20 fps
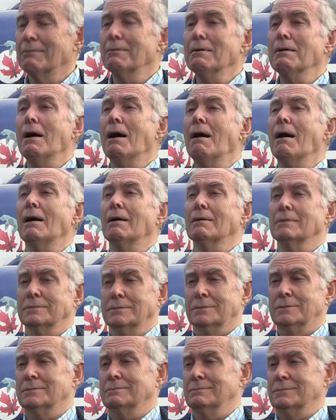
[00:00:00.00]

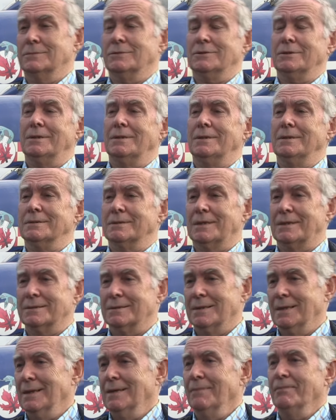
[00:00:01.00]
whoa,
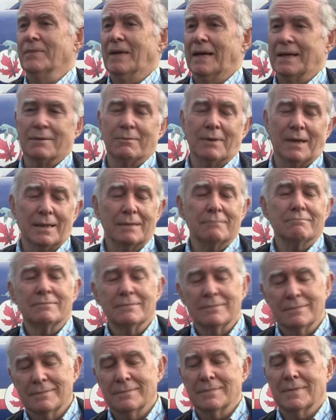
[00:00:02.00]
Jesus. Anyway,
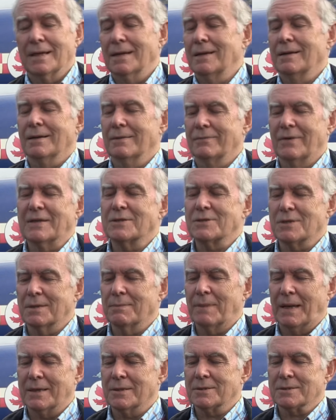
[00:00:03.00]
eventually
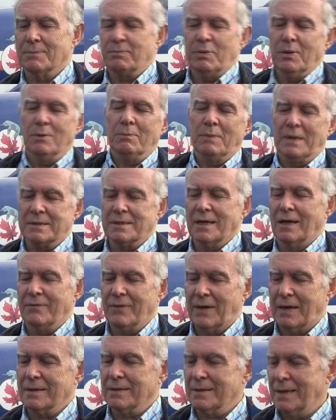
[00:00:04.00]
managed to pull
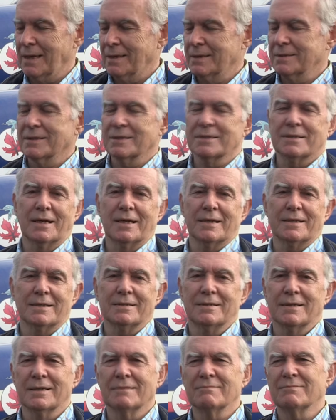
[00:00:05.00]
myself out of that and
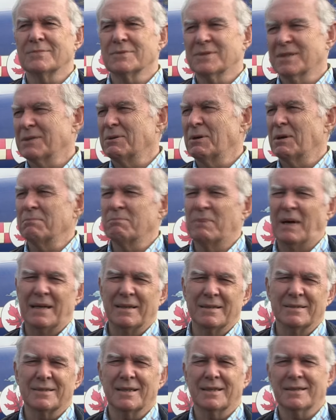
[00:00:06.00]
decided that, you know, on
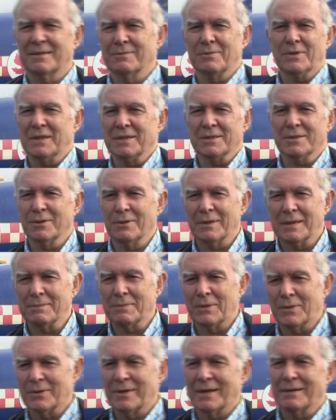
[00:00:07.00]
balance, I didn't want to do any
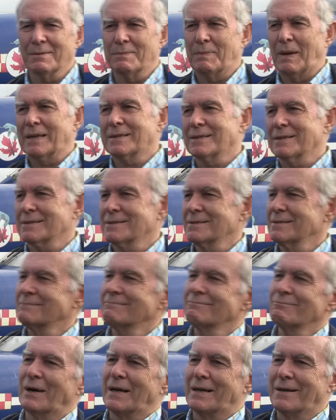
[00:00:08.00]
more aerobatics and
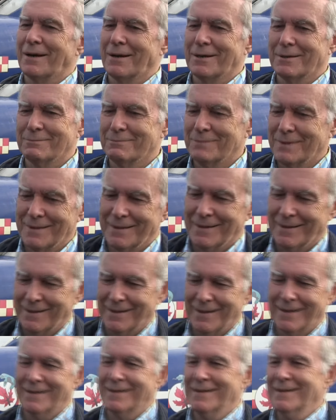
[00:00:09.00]
went
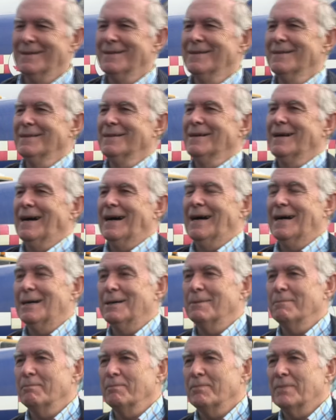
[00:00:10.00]

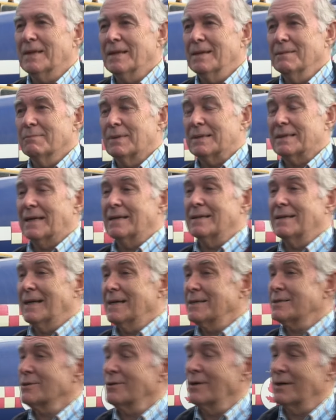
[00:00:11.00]
home. But then
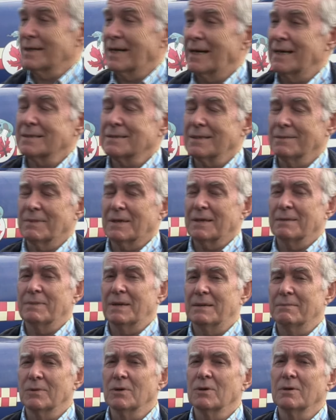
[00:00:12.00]
later on, I had something a
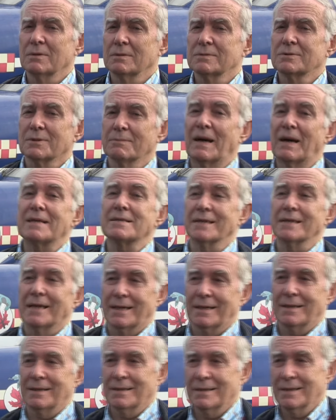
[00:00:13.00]
bit more dramatic.
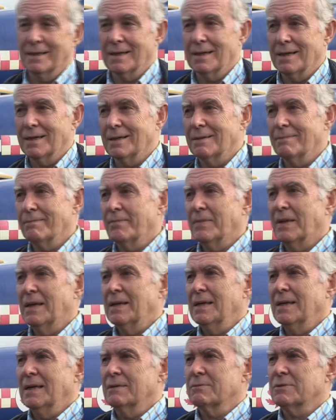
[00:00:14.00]

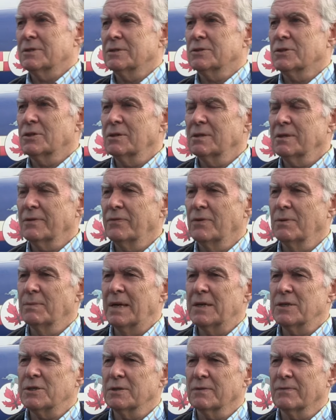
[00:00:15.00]
It was during the
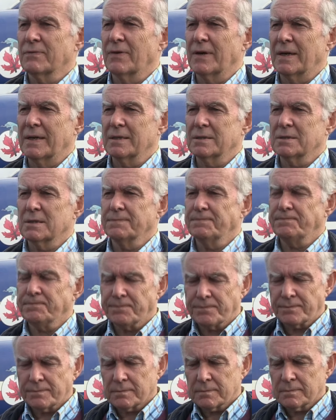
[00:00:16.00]
formation phase,
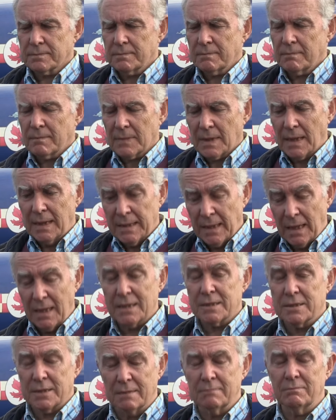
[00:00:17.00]
and I
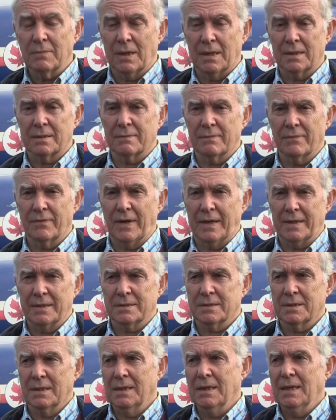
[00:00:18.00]
had done mine
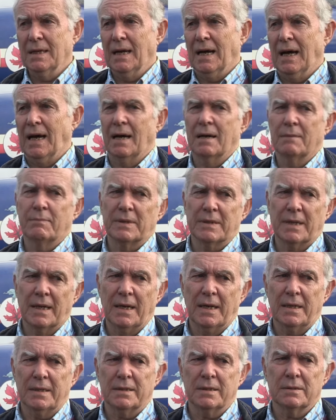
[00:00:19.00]
phase, but they
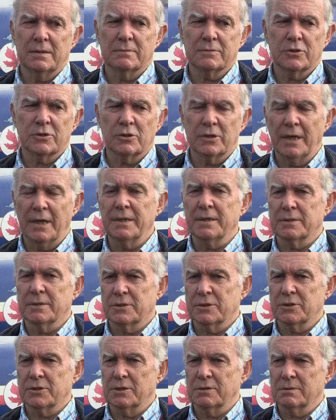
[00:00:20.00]
had a Jordanian
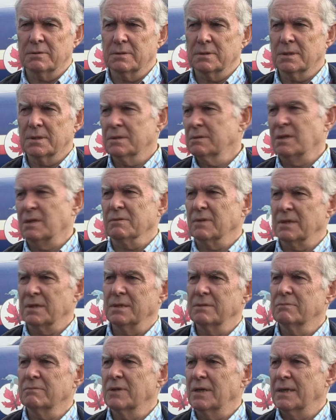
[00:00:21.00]
student, not that
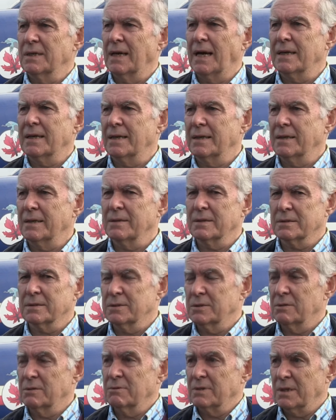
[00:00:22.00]
he really had anything
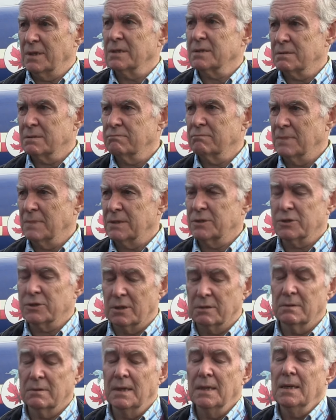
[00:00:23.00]
to do with this
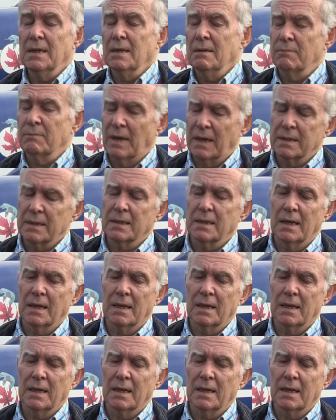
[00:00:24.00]
issue, but